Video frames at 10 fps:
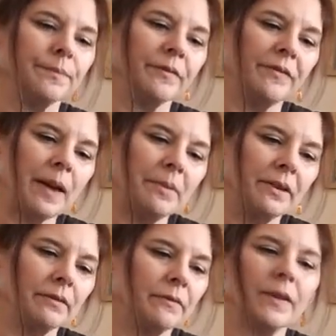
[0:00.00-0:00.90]
fabric,
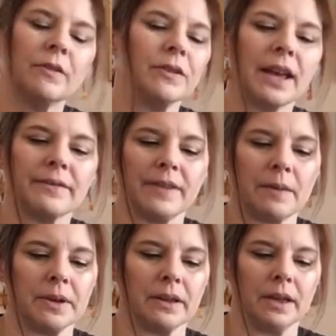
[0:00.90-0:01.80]
or not
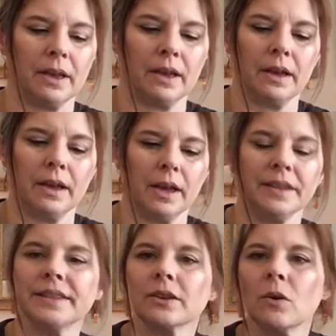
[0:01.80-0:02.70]
fabric.
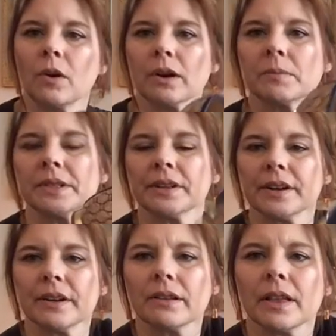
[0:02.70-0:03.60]
It's the cork
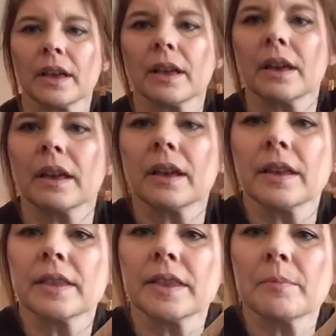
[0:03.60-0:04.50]
material.
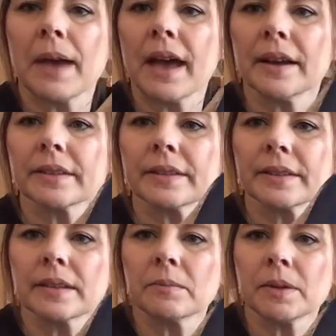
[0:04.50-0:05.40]
The backs
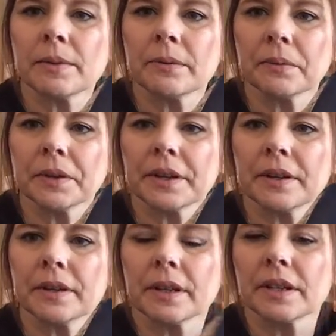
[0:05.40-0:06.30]
seem to be really
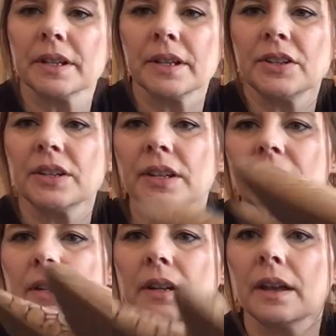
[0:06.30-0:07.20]
good
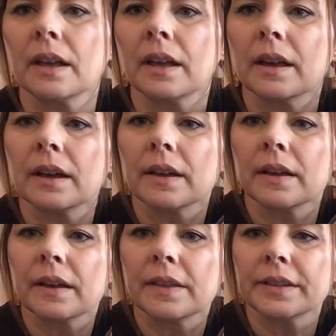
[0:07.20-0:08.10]
condition.
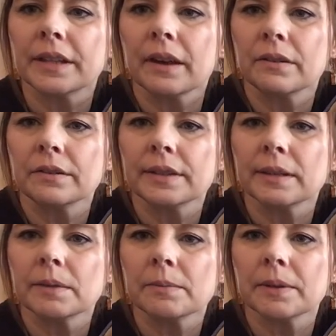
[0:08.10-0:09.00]
The toes
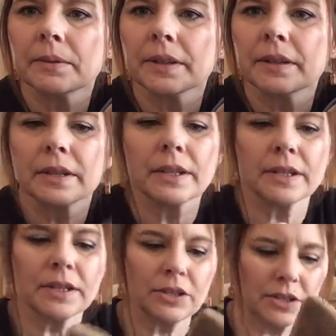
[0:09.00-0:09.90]
seem to be really good
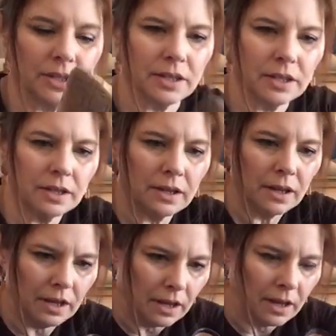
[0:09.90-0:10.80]
condition.
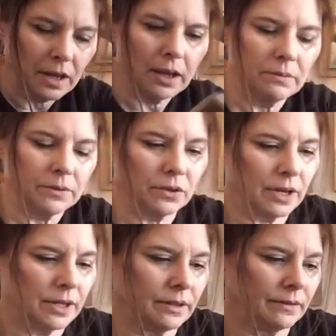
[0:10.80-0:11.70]

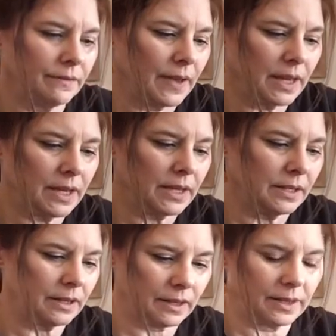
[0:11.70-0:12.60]
Trying to find
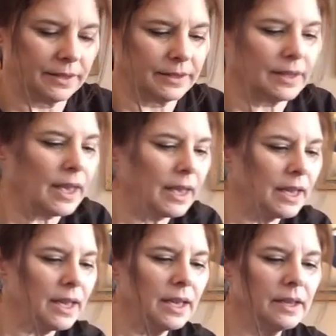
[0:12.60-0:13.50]
the
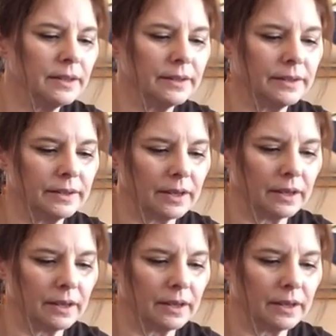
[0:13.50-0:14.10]
size.